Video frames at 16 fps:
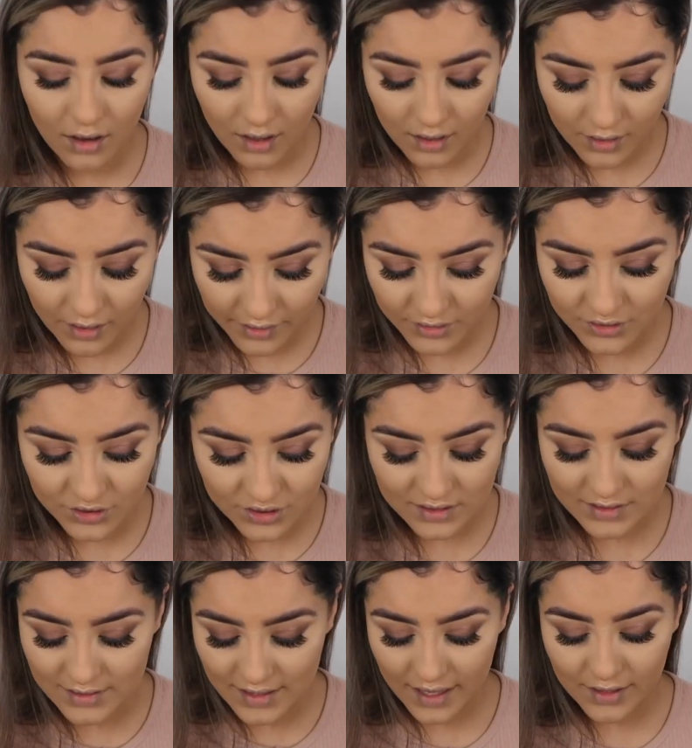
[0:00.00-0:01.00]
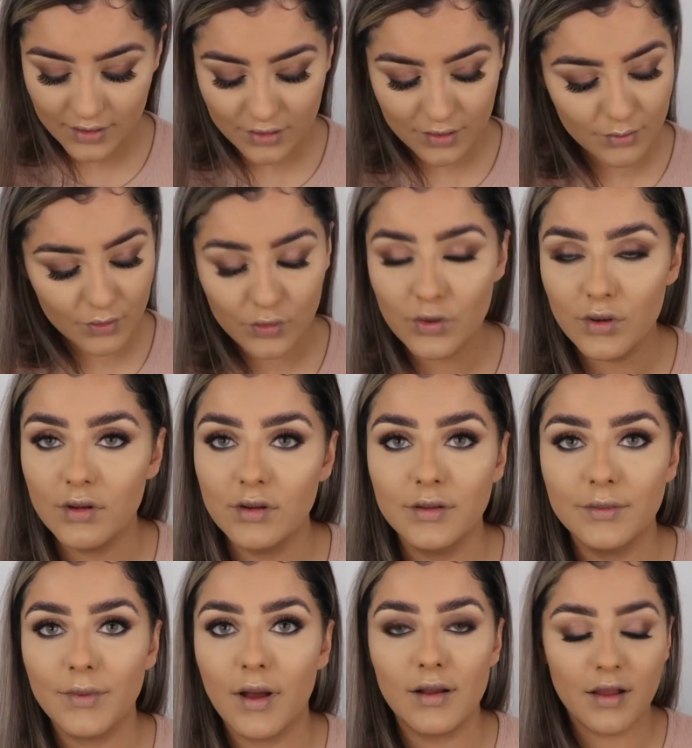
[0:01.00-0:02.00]
I like to just thank them all.
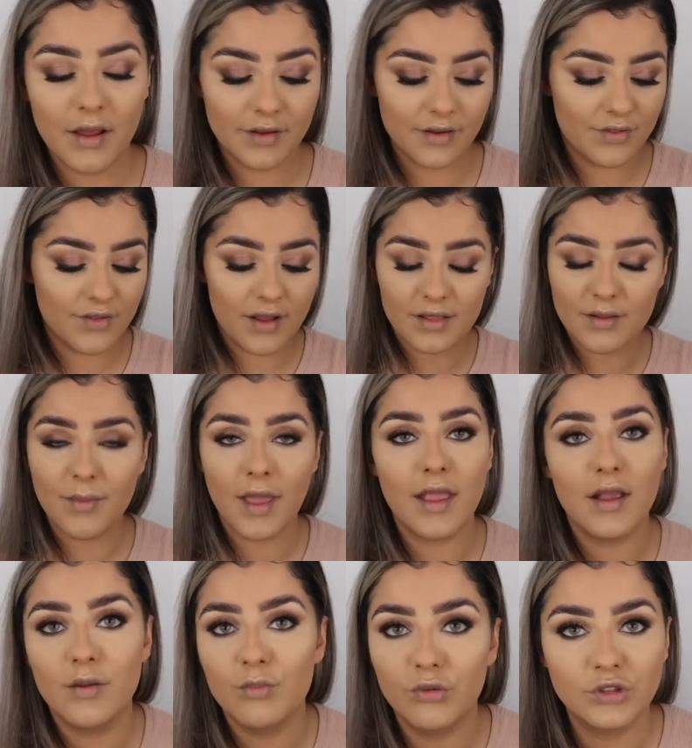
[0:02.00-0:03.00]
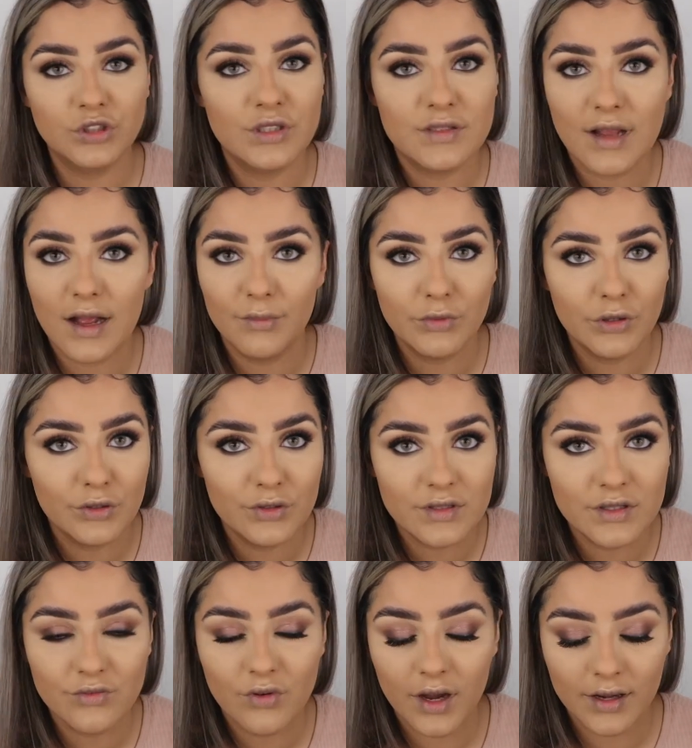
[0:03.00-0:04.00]
I like to thank the makeup brushes that I'm
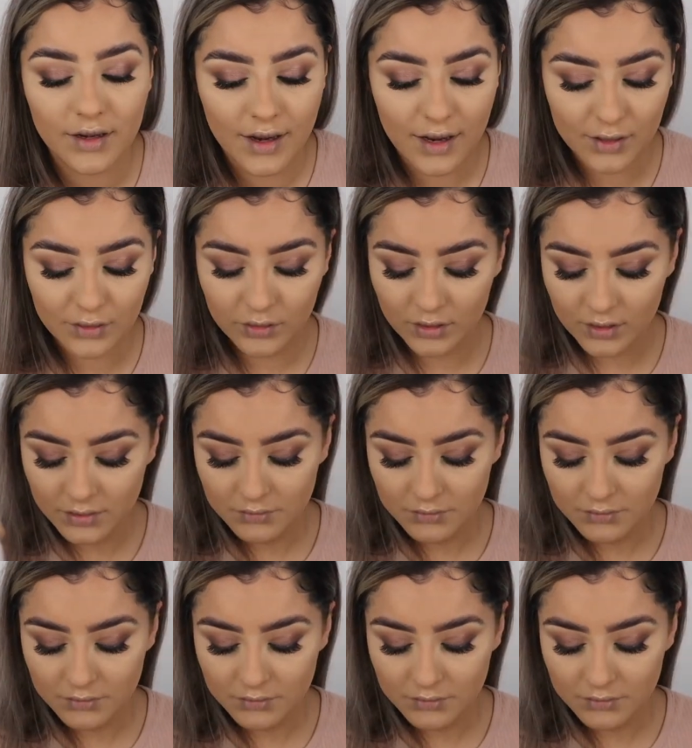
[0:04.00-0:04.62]
using right now.